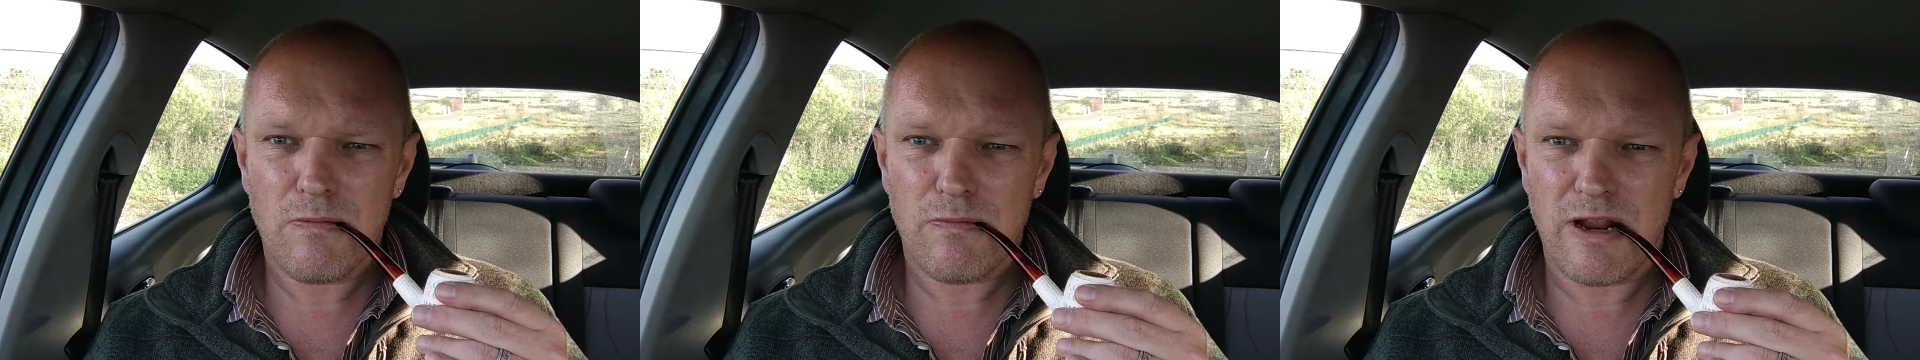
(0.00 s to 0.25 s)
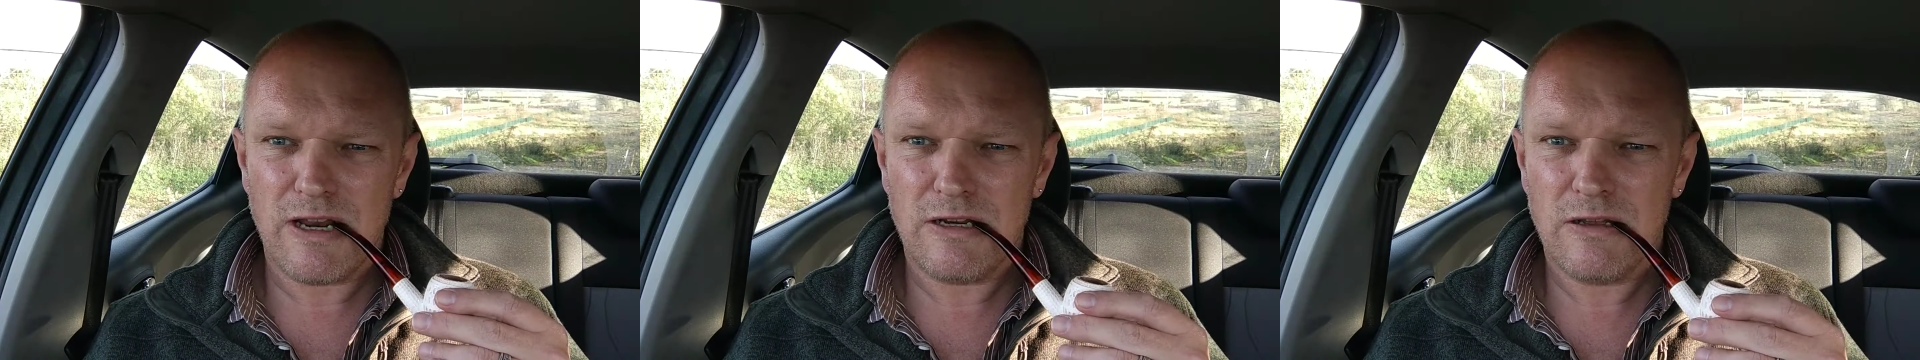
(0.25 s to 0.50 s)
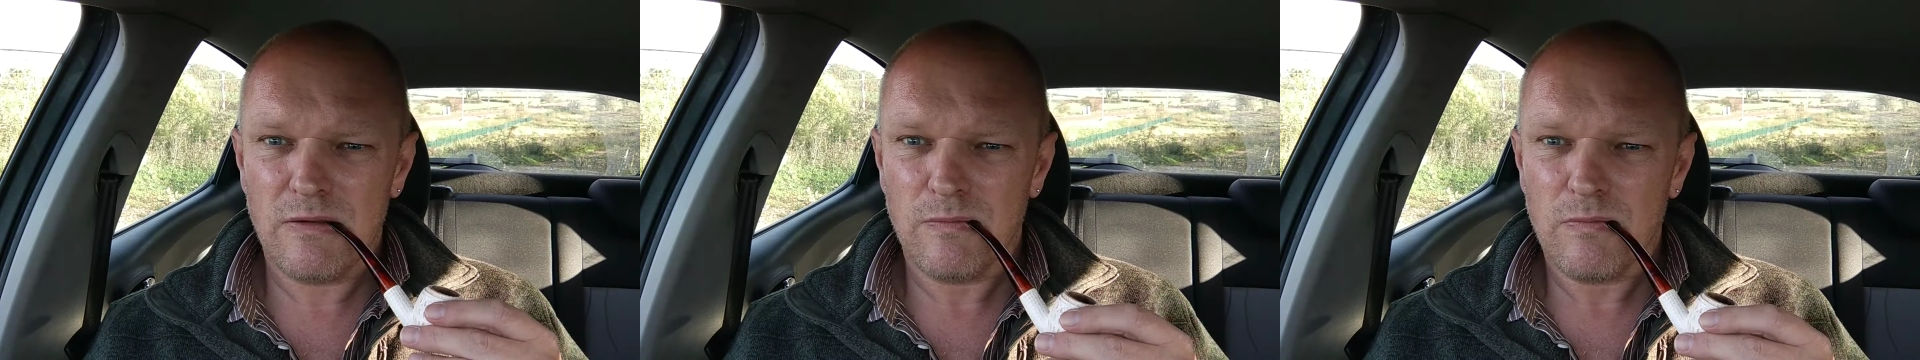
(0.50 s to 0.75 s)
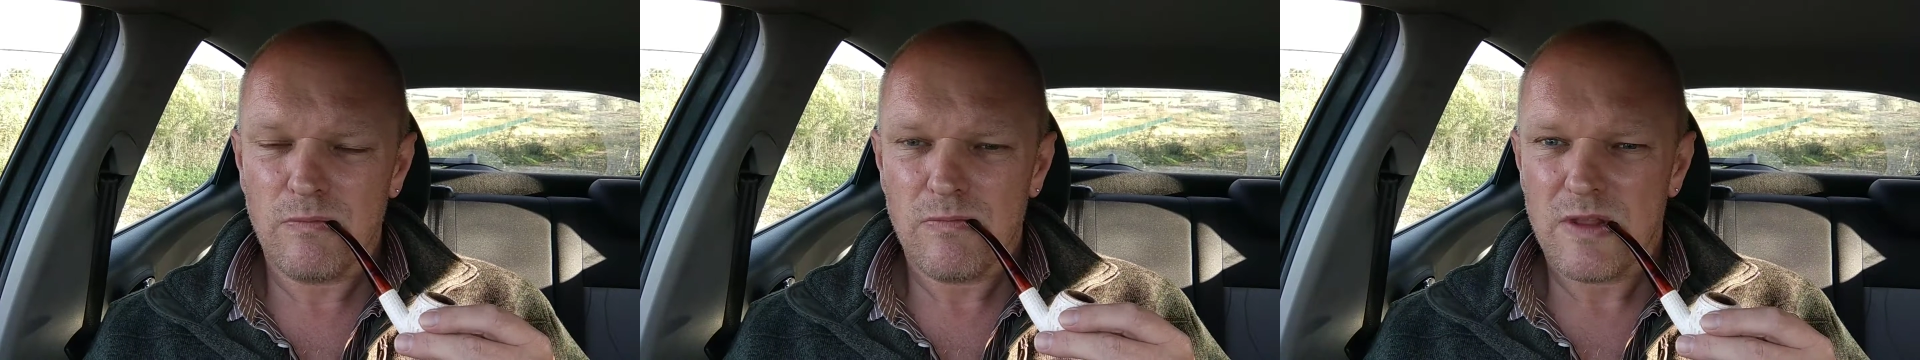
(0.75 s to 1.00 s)
friend,
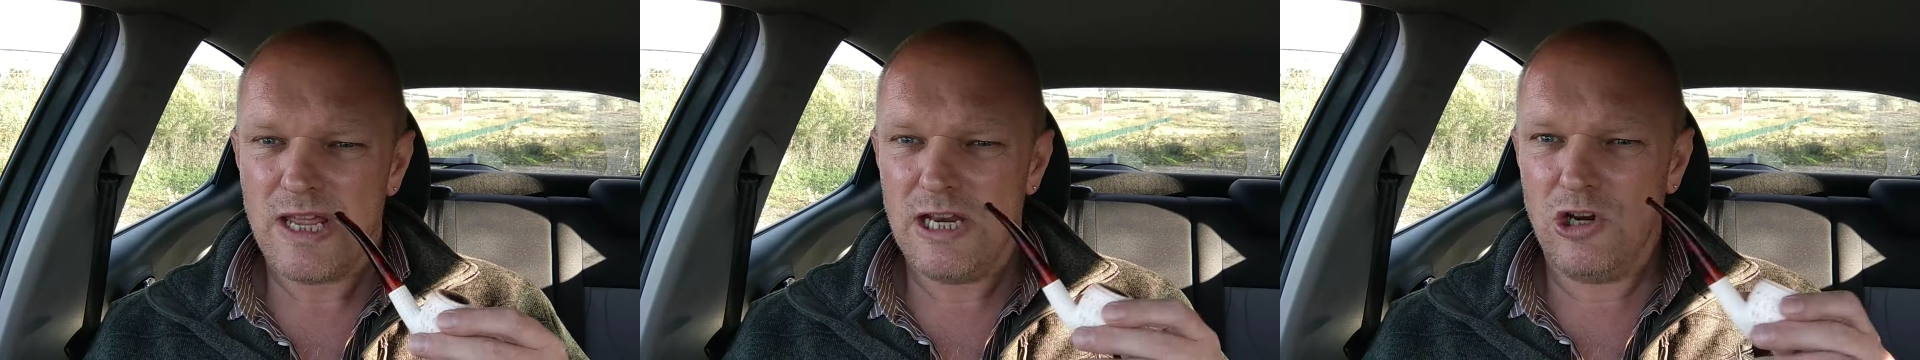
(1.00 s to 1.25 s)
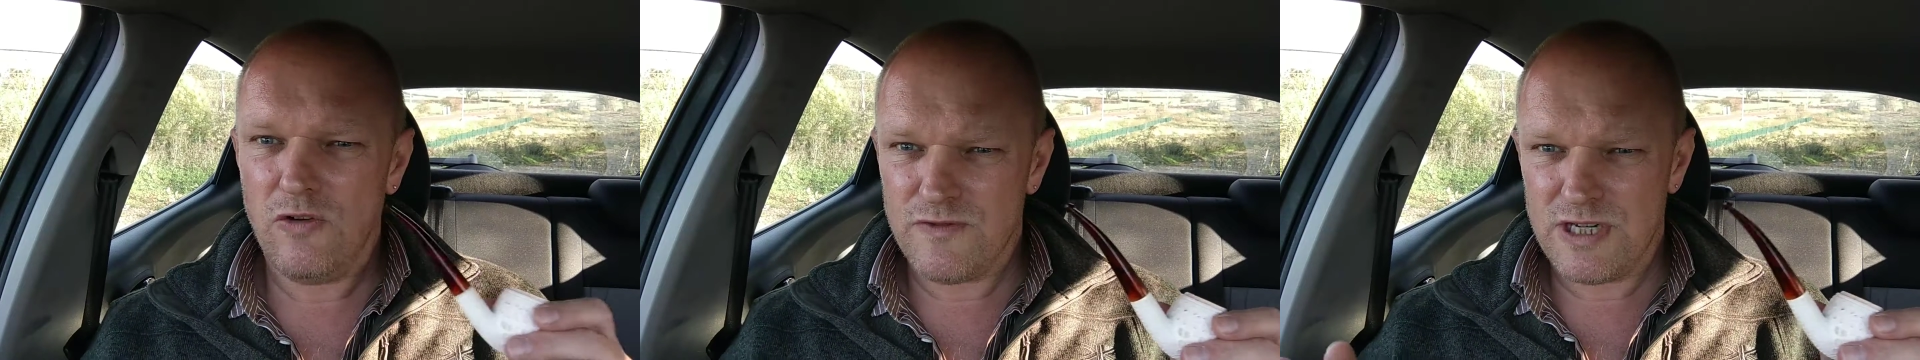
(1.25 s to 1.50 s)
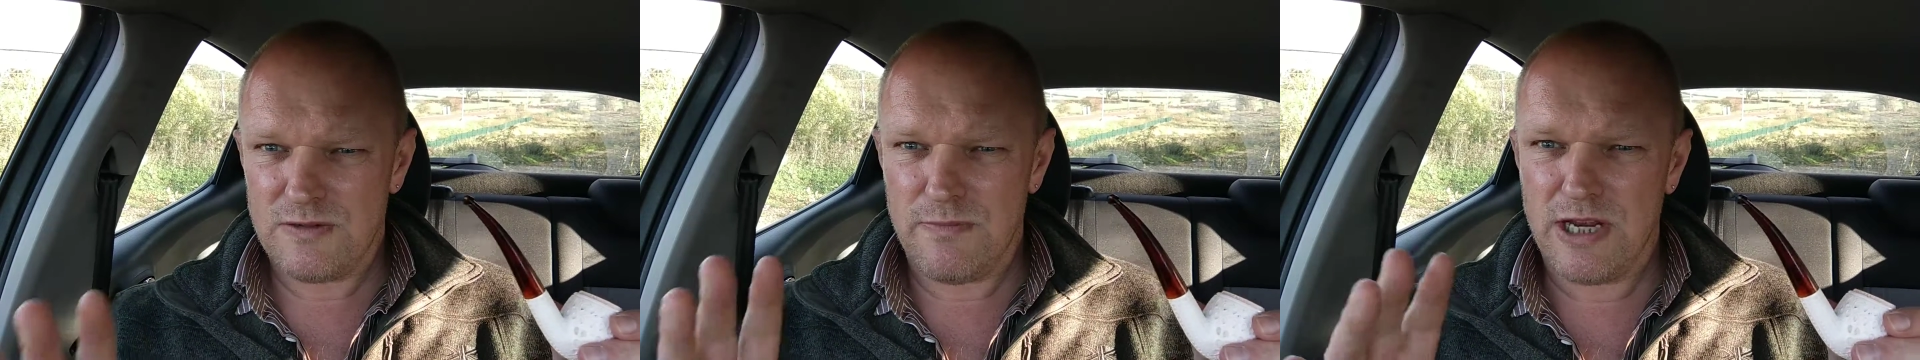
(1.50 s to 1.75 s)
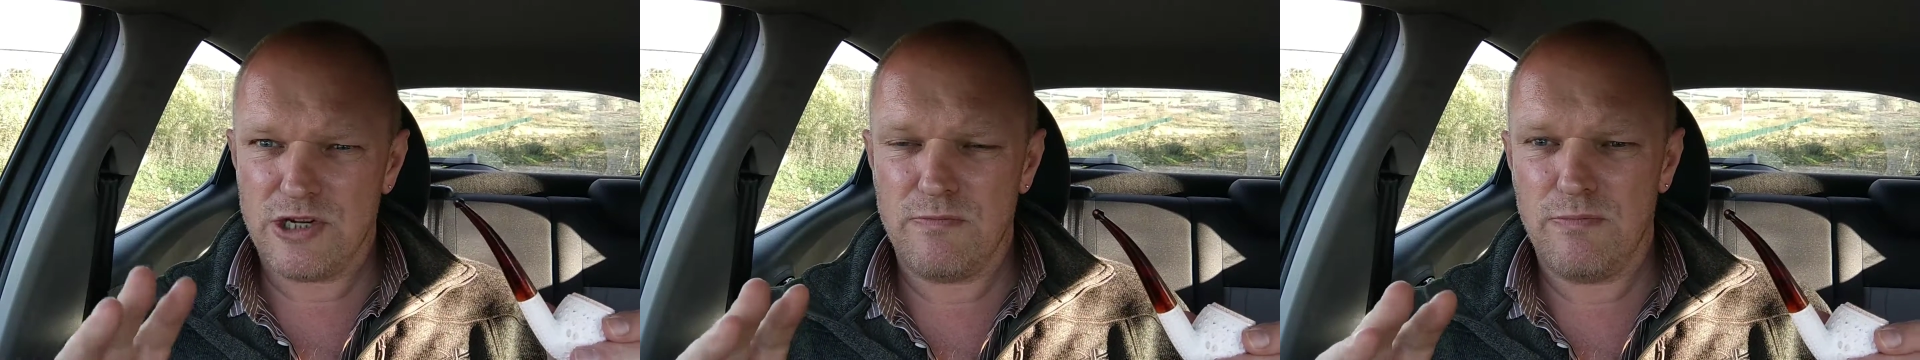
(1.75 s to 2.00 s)
he loves his
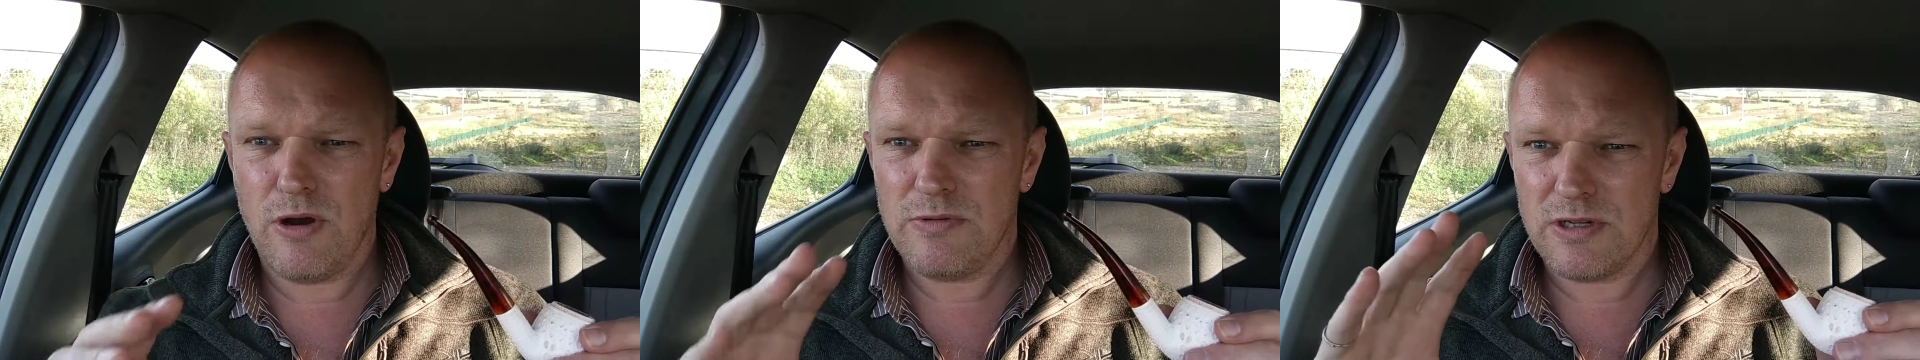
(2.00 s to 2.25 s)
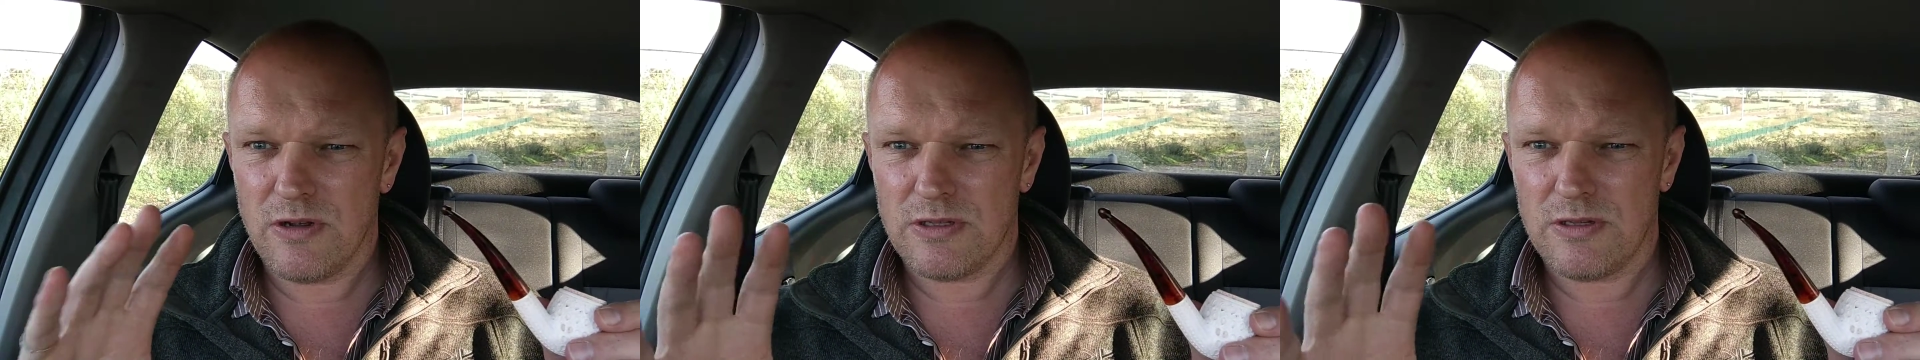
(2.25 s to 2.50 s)
meerschaum pipes.